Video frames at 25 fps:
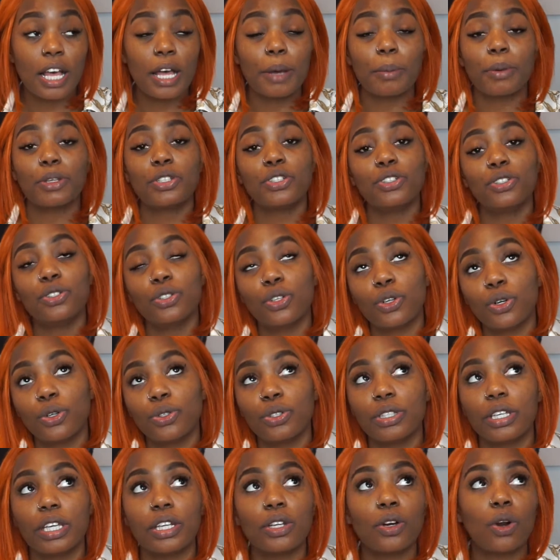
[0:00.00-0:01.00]
But you know,
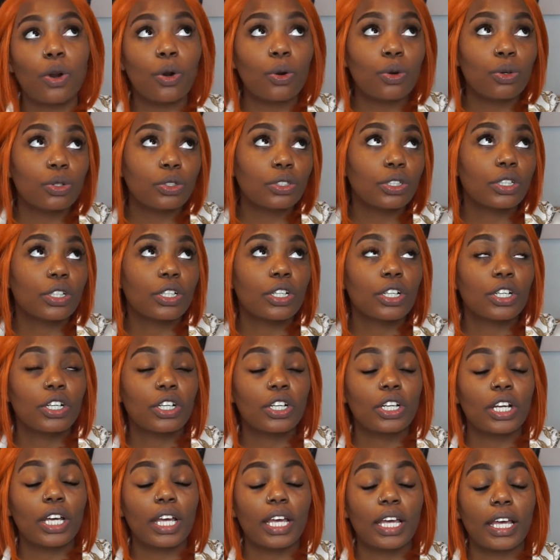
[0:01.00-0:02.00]
you get
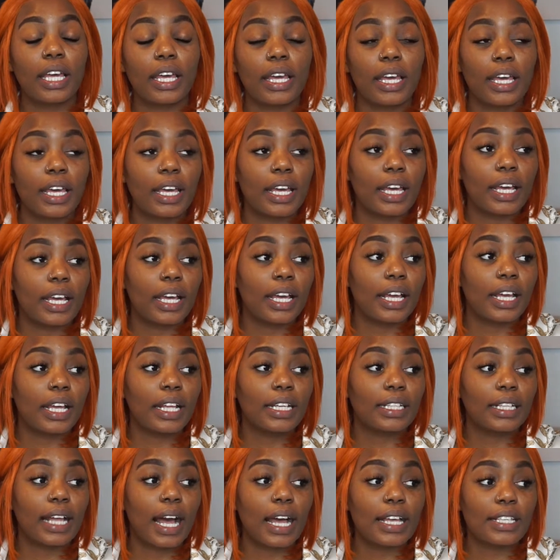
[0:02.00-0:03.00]
older,
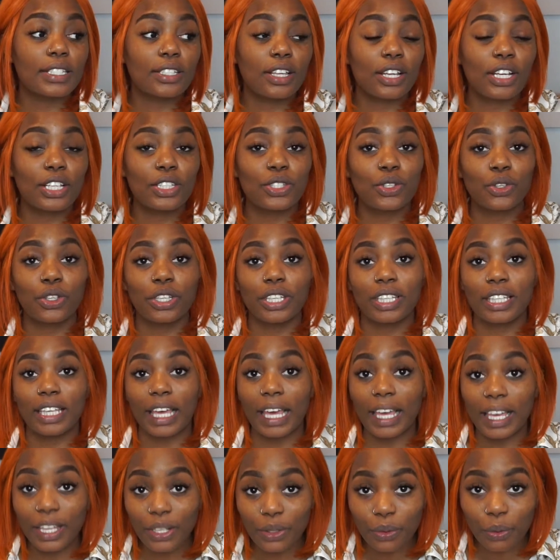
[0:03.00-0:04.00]
and I started to
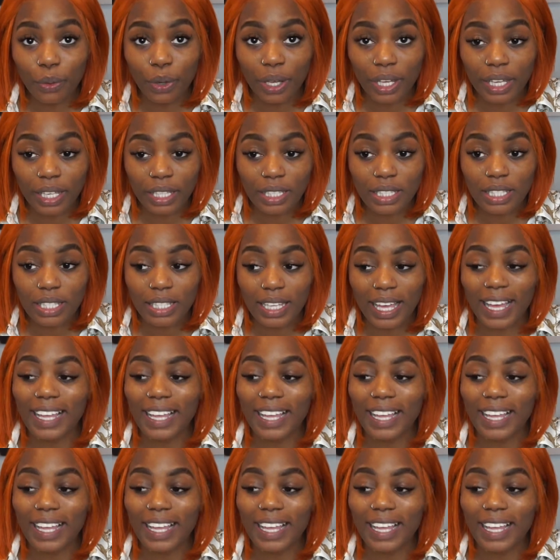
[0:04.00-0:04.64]
gain weight,